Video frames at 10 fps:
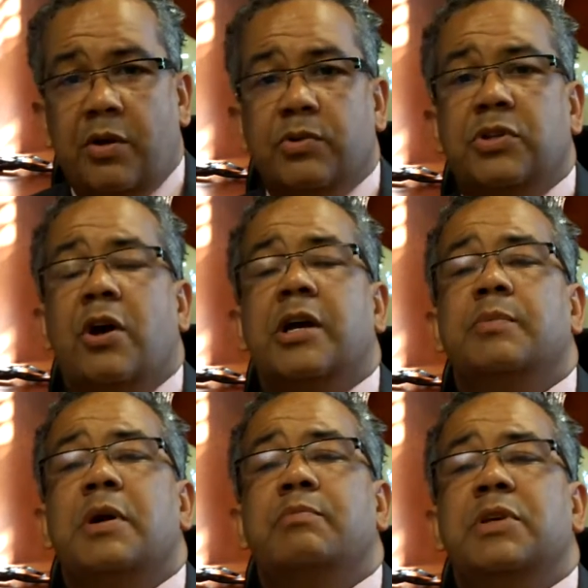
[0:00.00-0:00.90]
We're talking
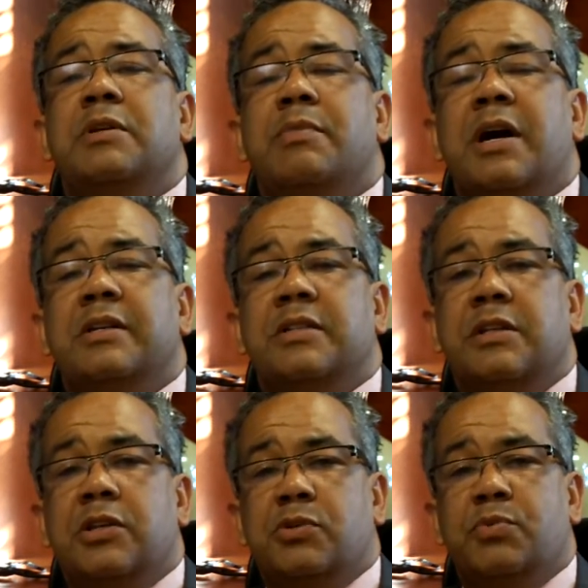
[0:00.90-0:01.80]
about minimizing
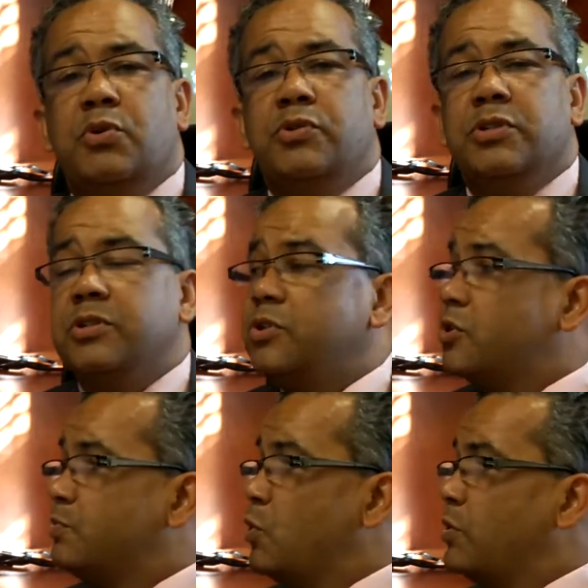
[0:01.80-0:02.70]
exposure to
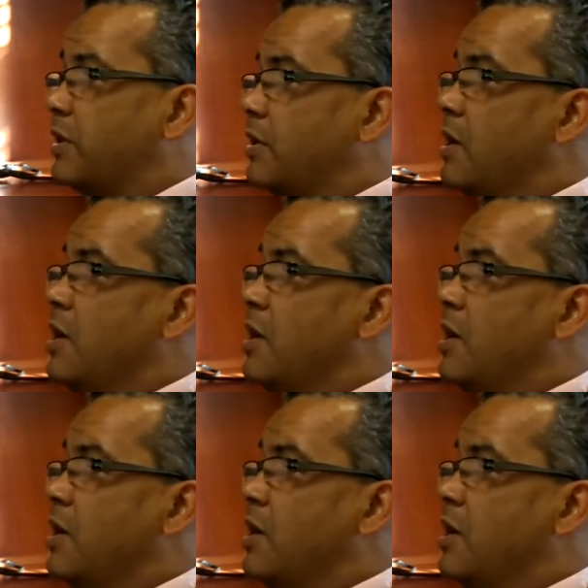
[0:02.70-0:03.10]
smoking.